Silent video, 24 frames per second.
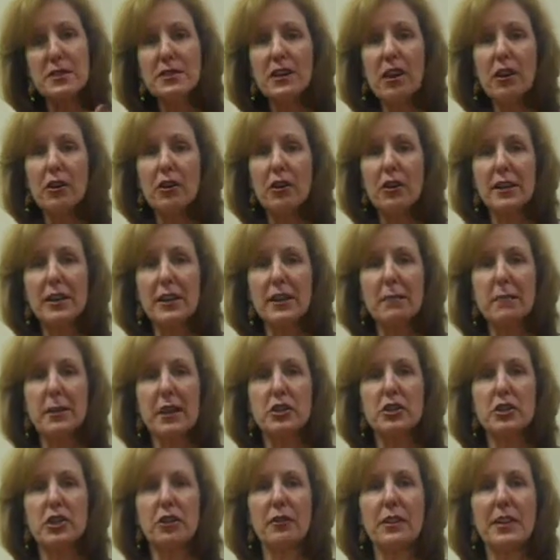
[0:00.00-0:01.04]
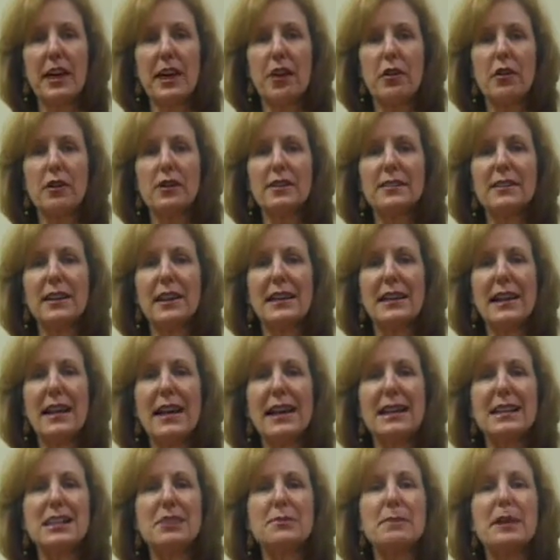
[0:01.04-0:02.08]
done on him by Joni Eareckson, and
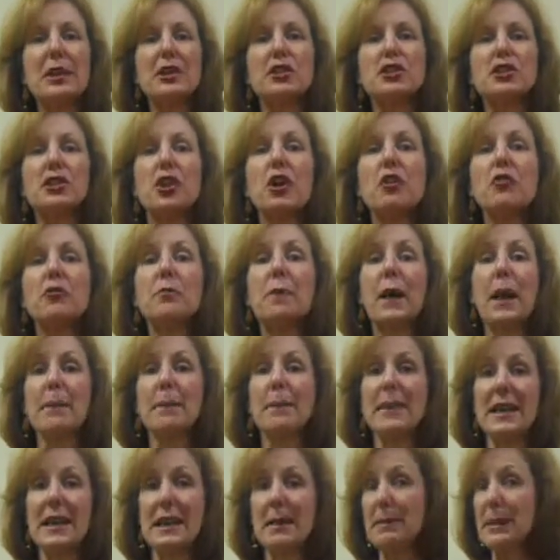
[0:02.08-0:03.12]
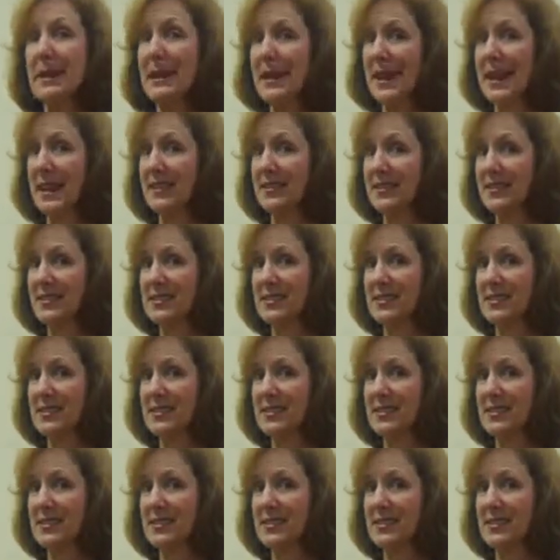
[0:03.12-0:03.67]
is being shown by PBS.